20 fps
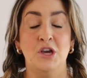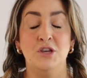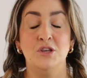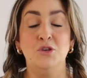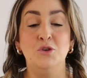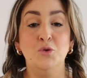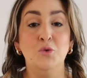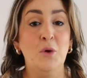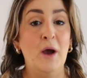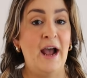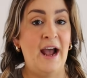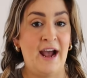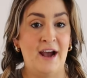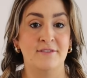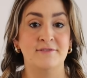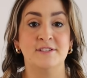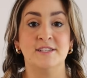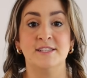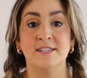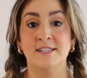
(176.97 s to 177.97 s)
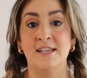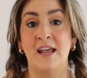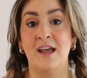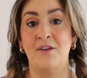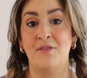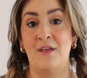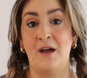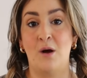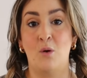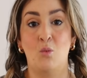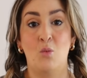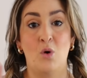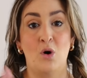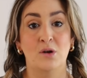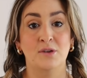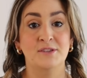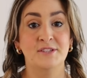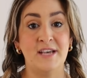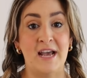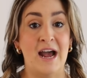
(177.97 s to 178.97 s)
you have to sand that
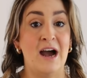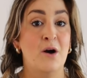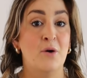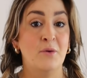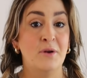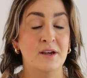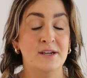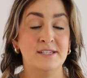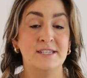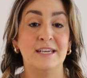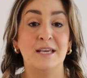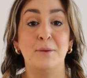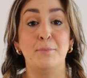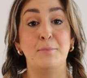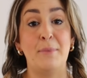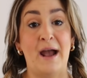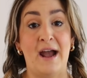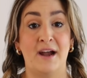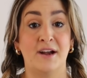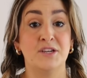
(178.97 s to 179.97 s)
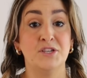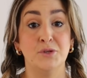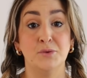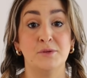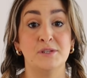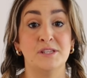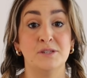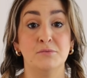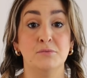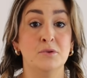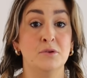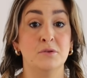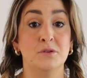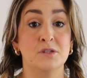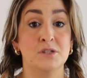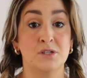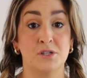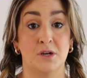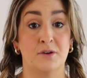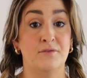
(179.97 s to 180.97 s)
wall down to get back to a
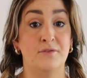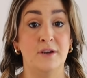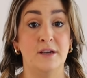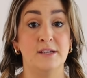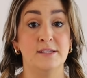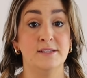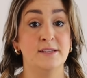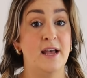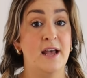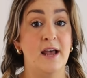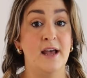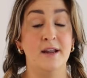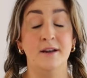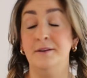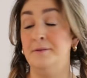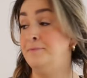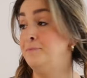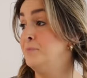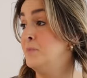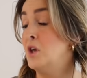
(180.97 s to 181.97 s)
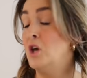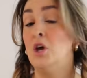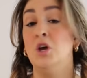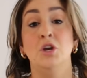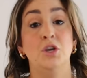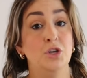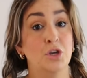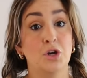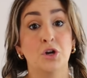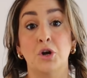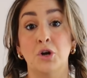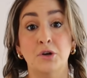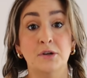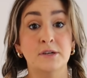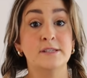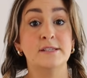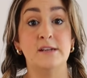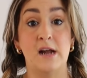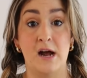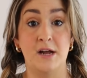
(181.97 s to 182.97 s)
smooth surface, and your girl
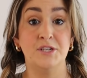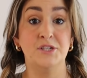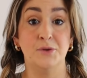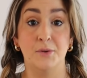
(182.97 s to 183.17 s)
is not